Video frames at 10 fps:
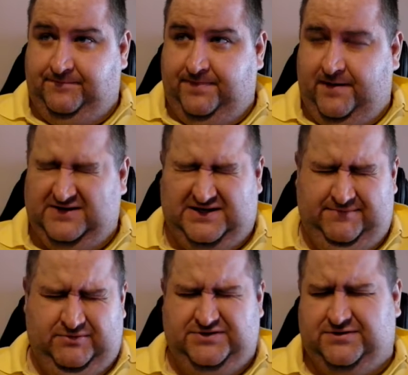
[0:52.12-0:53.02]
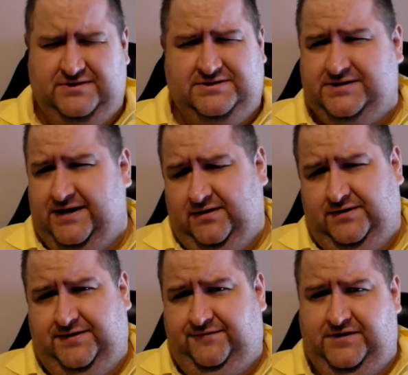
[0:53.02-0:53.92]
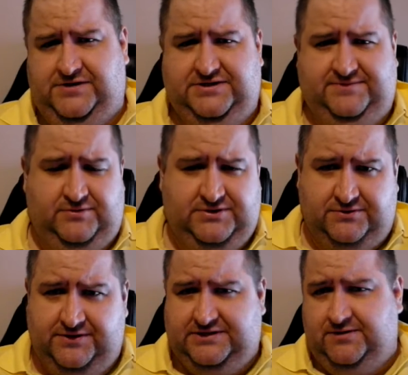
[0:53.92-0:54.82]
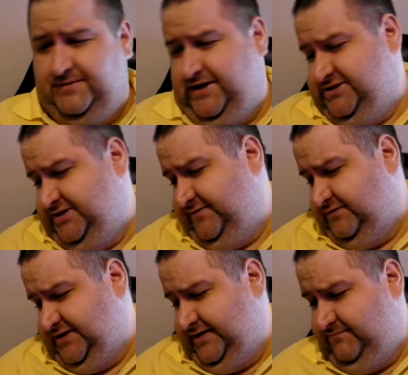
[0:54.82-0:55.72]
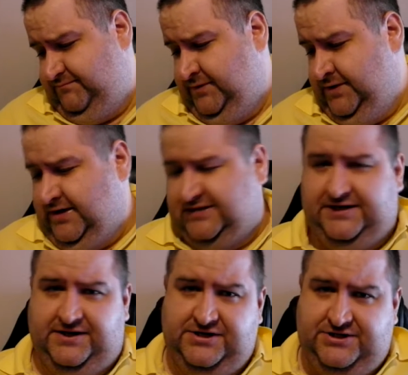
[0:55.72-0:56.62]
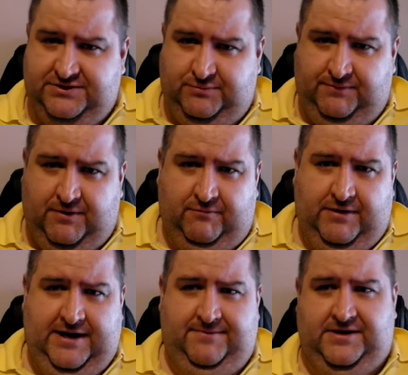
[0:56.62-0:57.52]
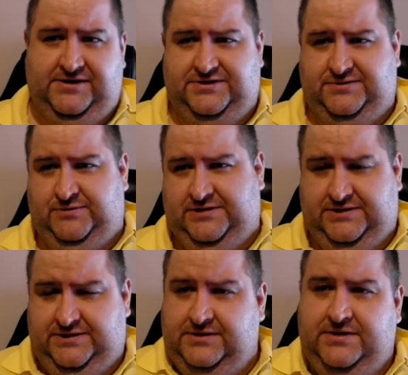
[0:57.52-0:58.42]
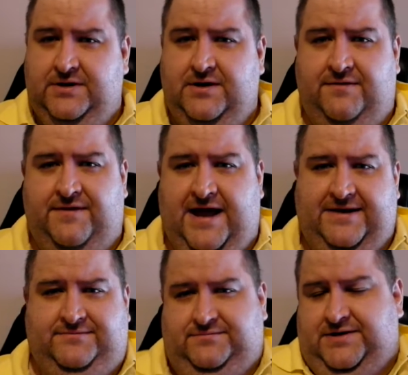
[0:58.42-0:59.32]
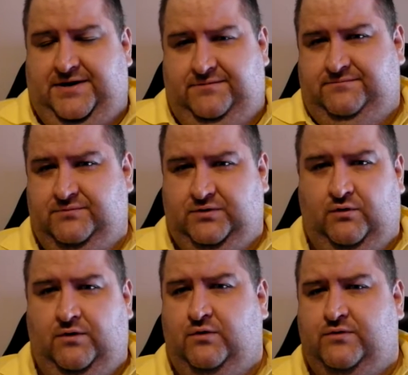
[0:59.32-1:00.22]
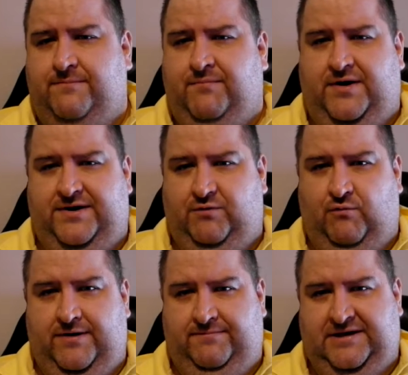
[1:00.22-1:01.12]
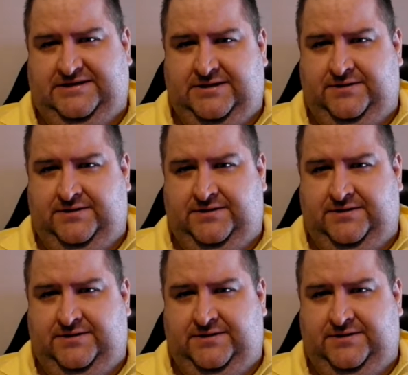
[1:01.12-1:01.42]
was getting blue screens. I was getting a lot of different issues. Blue screens combination. I was getting issues with my RAM and issues with that, and you know, all combined into one basically